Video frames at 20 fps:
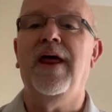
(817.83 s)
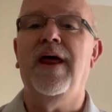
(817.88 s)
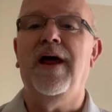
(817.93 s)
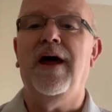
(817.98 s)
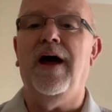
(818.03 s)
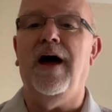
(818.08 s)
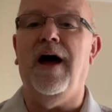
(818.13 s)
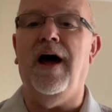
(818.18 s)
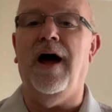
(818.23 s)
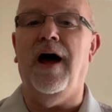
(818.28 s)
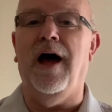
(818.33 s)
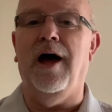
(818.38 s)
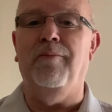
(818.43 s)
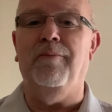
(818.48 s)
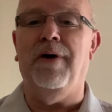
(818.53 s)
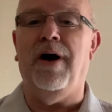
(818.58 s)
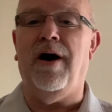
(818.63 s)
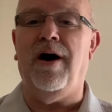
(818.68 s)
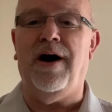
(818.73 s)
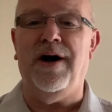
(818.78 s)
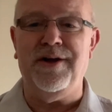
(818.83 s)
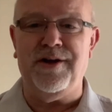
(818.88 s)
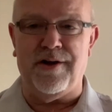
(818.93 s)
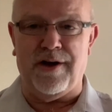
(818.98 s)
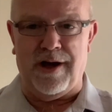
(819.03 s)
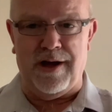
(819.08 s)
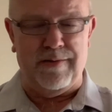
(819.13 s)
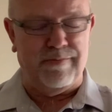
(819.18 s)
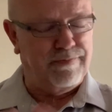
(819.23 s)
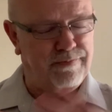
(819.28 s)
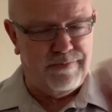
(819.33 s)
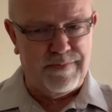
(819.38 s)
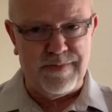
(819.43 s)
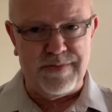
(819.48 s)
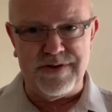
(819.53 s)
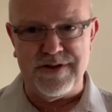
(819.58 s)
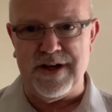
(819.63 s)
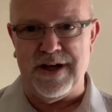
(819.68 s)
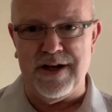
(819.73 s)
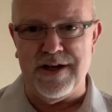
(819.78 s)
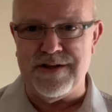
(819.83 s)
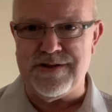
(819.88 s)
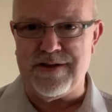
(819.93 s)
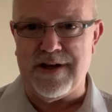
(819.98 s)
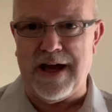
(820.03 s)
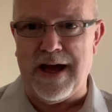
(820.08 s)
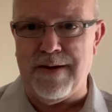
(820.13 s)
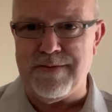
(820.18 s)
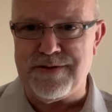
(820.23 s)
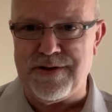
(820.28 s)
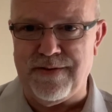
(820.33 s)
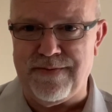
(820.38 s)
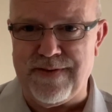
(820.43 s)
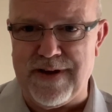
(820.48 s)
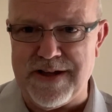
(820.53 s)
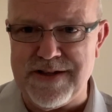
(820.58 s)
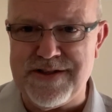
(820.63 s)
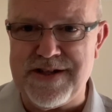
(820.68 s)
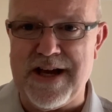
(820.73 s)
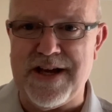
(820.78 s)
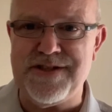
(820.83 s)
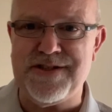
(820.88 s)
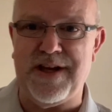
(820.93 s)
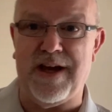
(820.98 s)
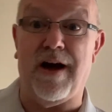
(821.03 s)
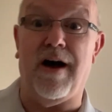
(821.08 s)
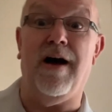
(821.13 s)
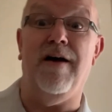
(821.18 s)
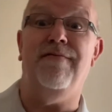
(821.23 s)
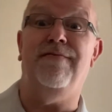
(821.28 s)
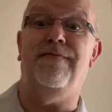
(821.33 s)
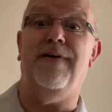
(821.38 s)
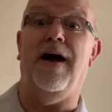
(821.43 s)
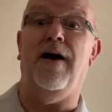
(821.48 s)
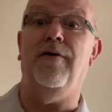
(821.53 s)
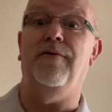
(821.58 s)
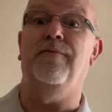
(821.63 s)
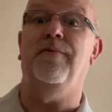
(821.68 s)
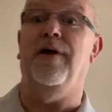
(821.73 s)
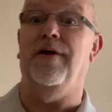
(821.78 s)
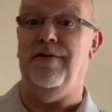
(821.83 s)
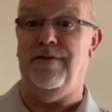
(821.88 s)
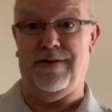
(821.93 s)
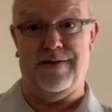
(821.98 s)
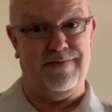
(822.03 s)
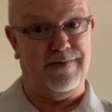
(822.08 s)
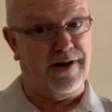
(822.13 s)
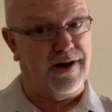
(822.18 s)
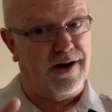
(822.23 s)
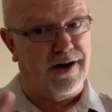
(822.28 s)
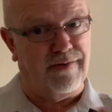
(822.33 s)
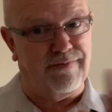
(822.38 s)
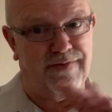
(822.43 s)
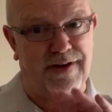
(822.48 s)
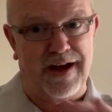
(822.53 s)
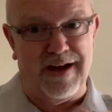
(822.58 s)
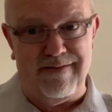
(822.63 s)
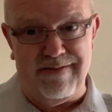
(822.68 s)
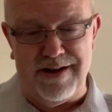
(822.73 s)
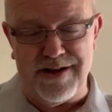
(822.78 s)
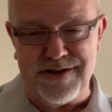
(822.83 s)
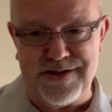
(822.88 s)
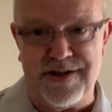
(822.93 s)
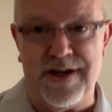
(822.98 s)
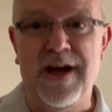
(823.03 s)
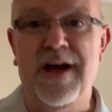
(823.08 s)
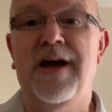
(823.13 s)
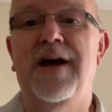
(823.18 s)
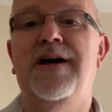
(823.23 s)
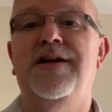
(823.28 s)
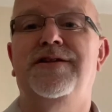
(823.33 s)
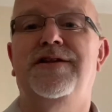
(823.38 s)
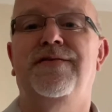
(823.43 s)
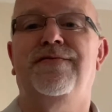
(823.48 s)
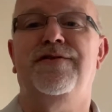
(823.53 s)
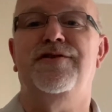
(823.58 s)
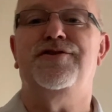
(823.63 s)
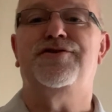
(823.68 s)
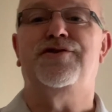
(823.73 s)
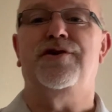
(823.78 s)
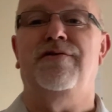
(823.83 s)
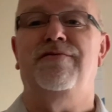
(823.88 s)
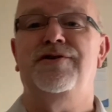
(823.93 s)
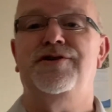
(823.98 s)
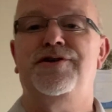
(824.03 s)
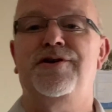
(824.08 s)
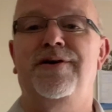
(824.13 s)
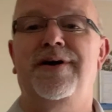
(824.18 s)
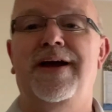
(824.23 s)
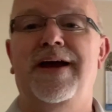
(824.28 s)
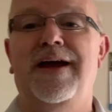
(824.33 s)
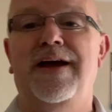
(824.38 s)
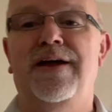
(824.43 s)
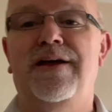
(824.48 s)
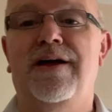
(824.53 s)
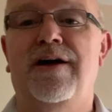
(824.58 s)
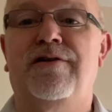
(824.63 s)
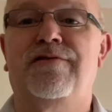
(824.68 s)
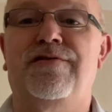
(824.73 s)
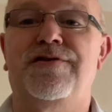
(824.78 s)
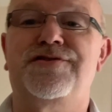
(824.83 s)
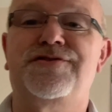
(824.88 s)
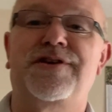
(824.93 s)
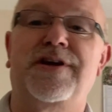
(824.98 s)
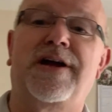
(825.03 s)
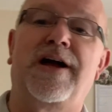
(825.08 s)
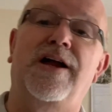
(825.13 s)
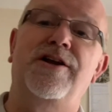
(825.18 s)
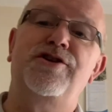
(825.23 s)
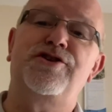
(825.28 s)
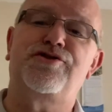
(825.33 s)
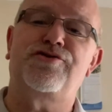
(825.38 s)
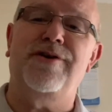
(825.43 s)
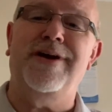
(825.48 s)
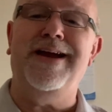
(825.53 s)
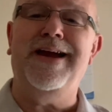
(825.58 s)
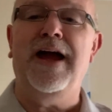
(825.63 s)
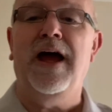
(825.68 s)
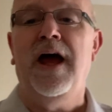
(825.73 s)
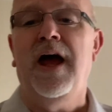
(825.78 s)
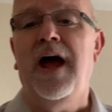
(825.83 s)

Hyundai dealers are absolutely fantastic. I found that there are various different stories you hear across the country.